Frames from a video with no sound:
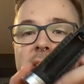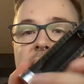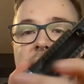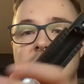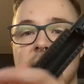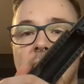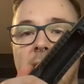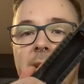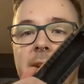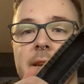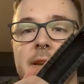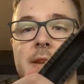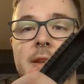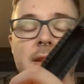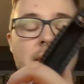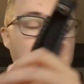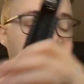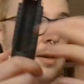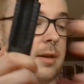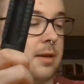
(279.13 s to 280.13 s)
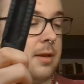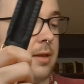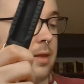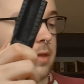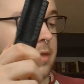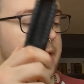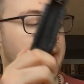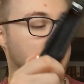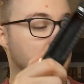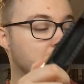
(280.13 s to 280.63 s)
sled
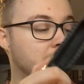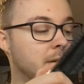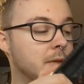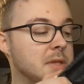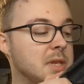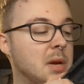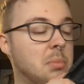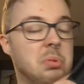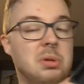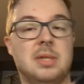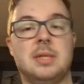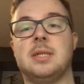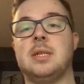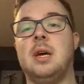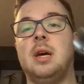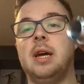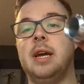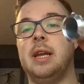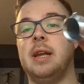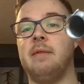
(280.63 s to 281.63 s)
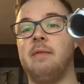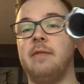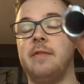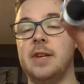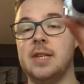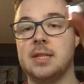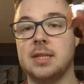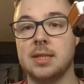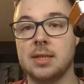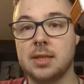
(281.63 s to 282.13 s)
then goes up inside and
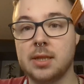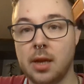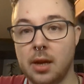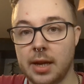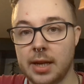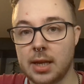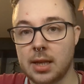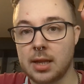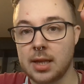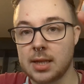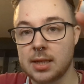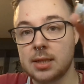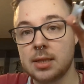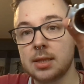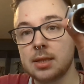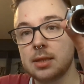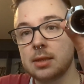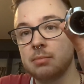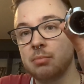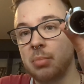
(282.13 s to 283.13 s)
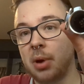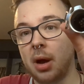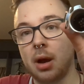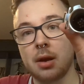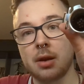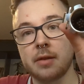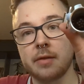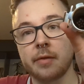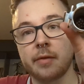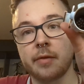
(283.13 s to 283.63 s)
fits inside this
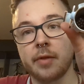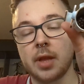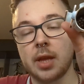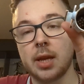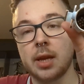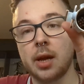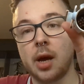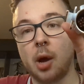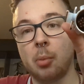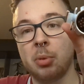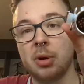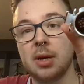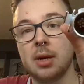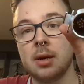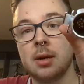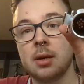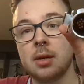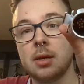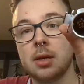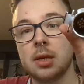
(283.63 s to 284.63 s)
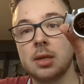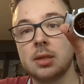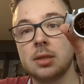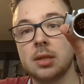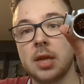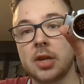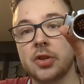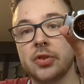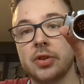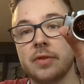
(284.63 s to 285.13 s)
part of the upper
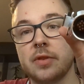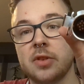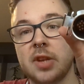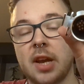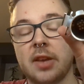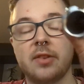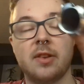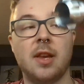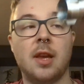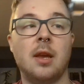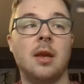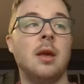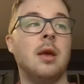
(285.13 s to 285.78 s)
section of the chassis.